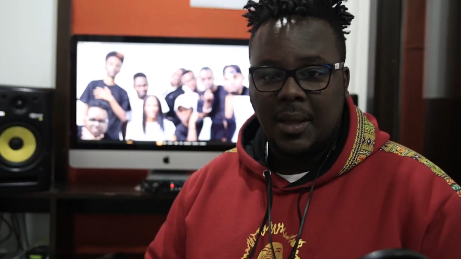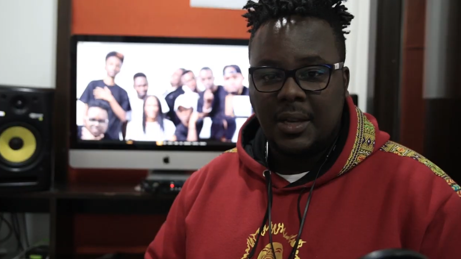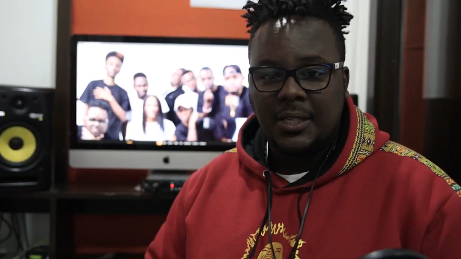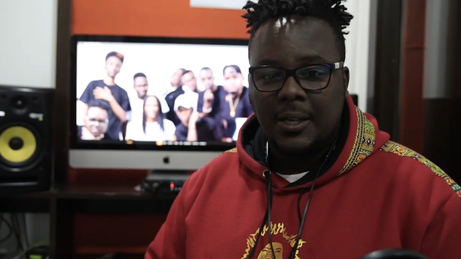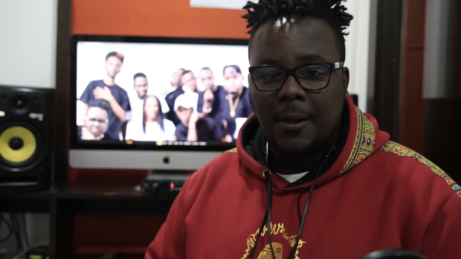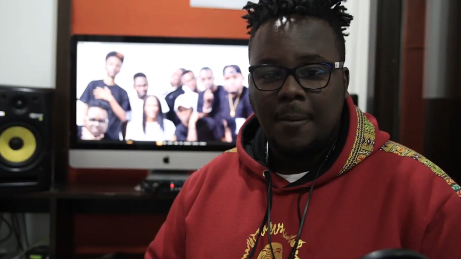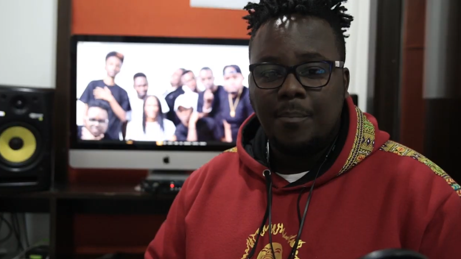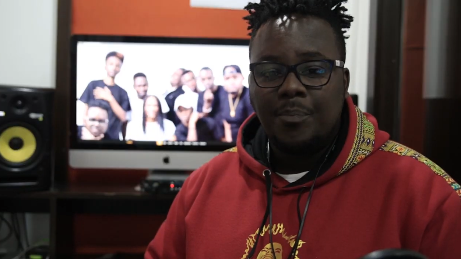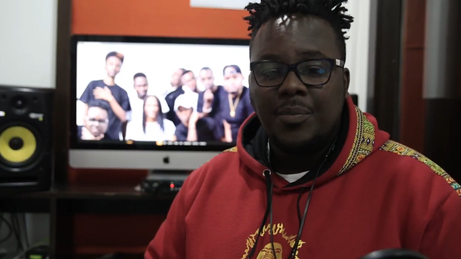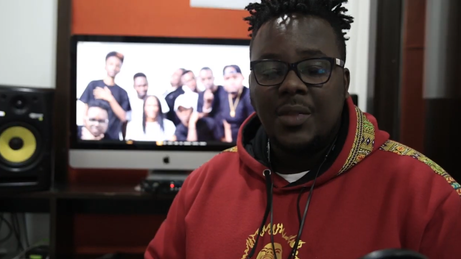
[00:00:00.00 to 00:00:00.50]
met.
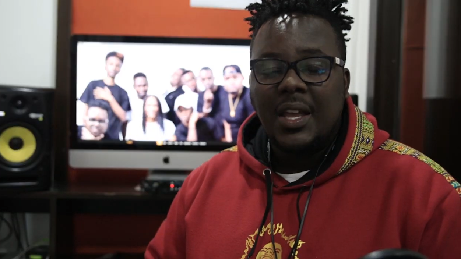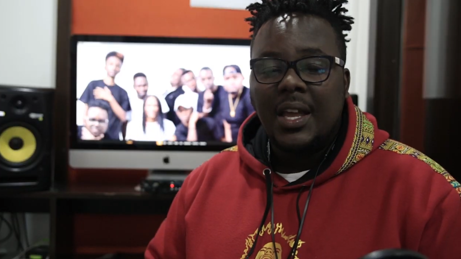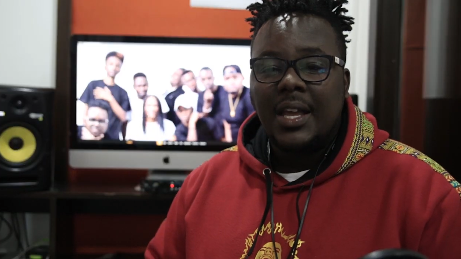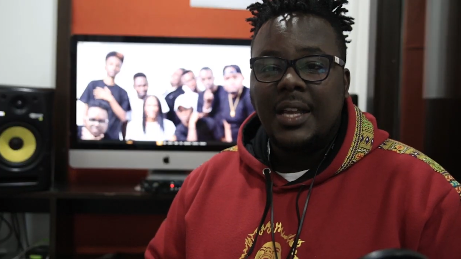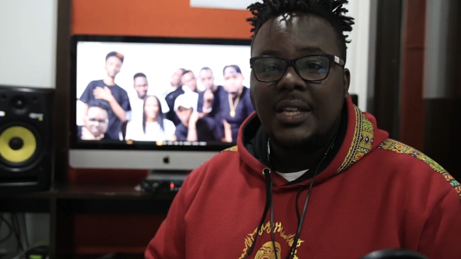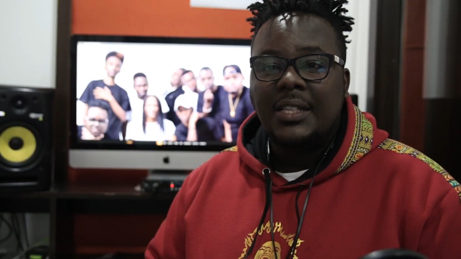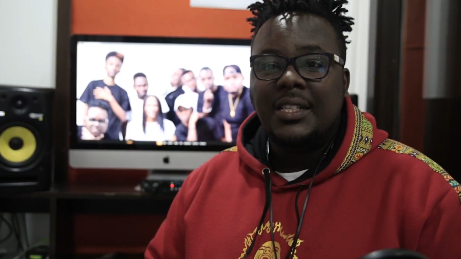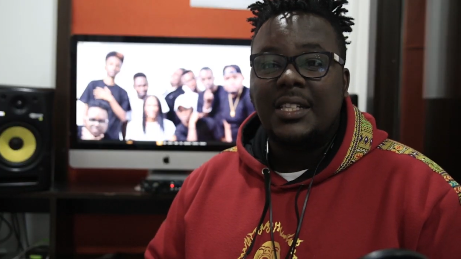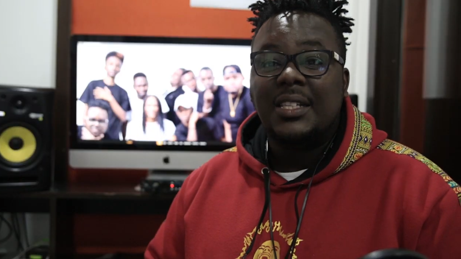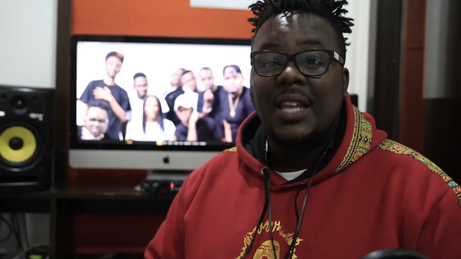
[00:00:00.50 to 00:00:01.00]

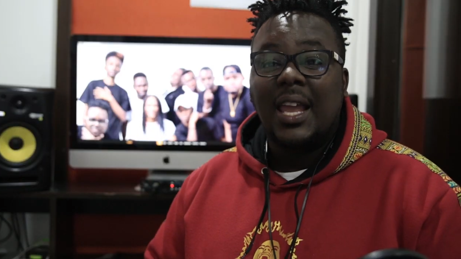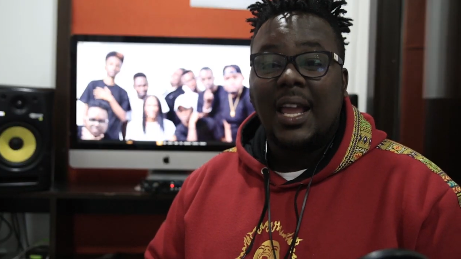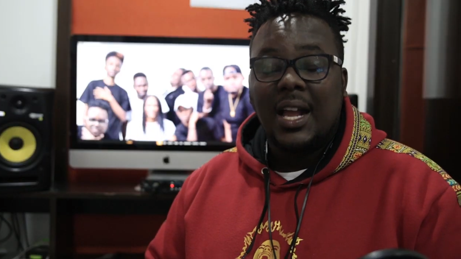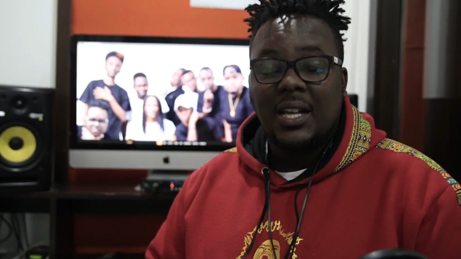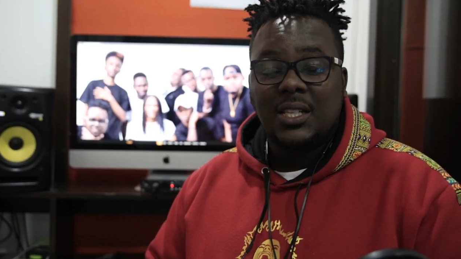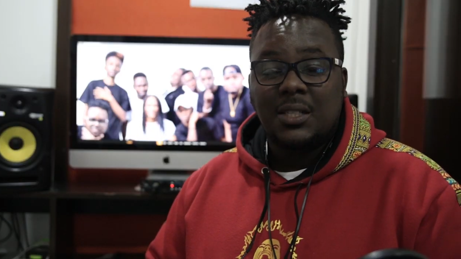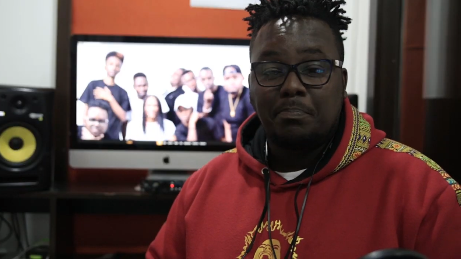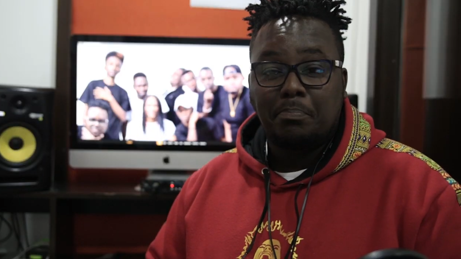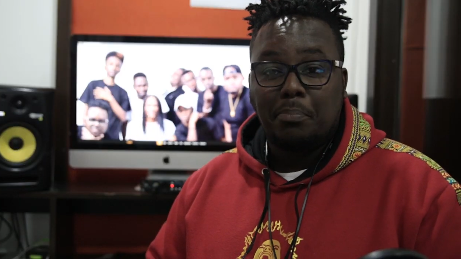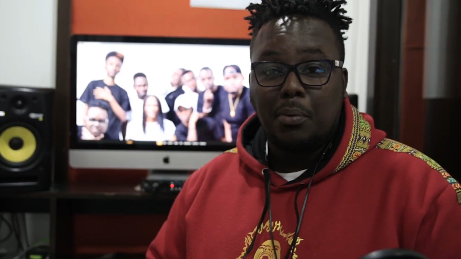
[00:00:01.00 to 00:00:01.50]
She's like
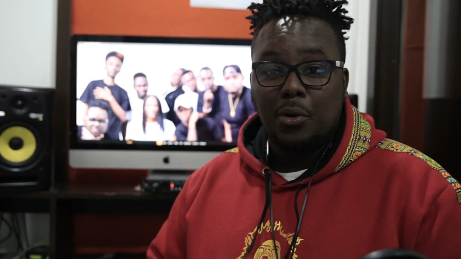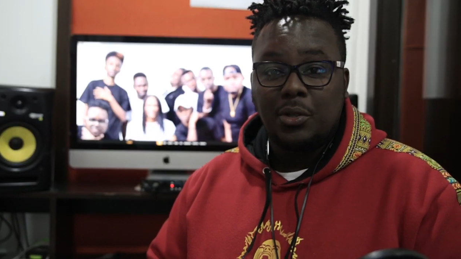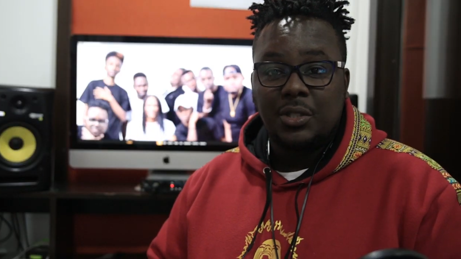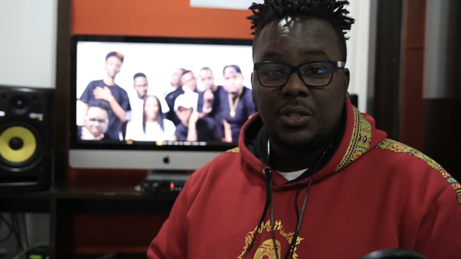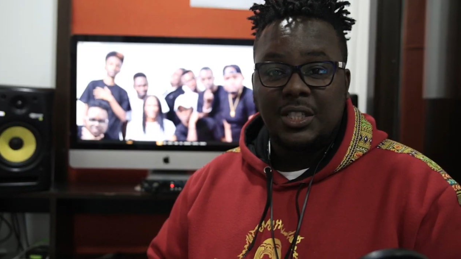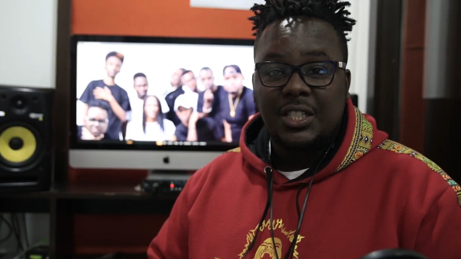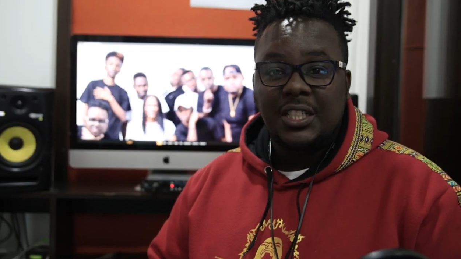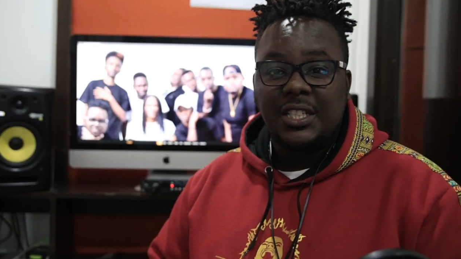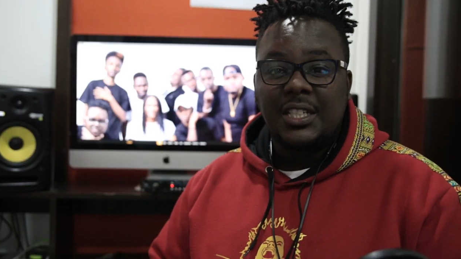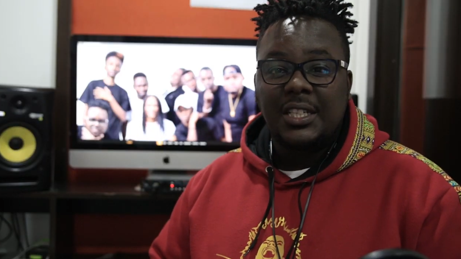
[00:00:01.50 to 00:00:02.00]
a
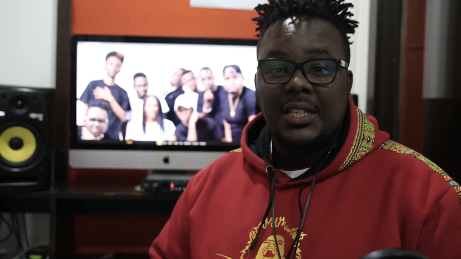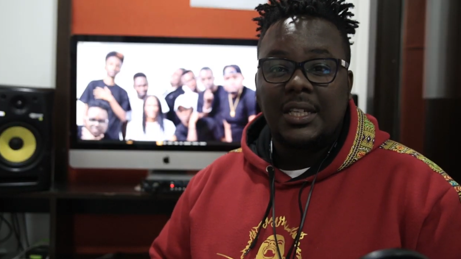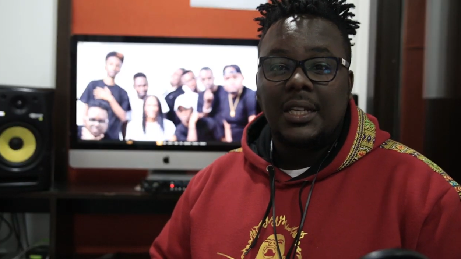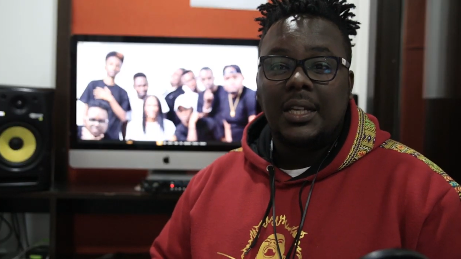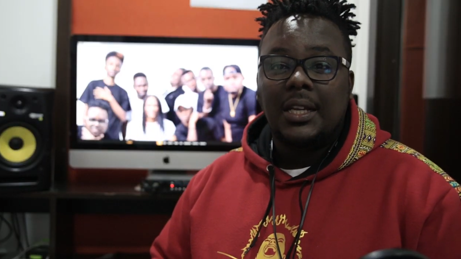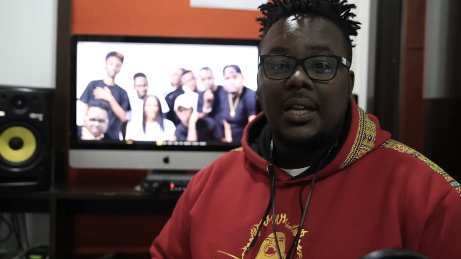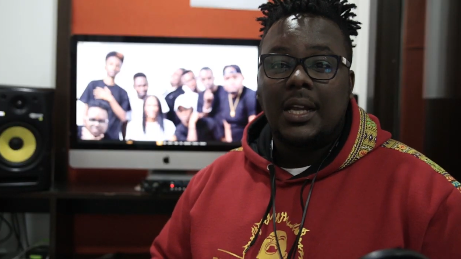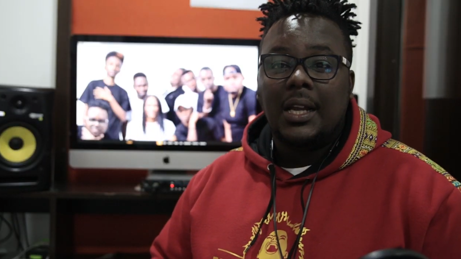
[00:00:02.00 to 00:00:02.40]
sponge. She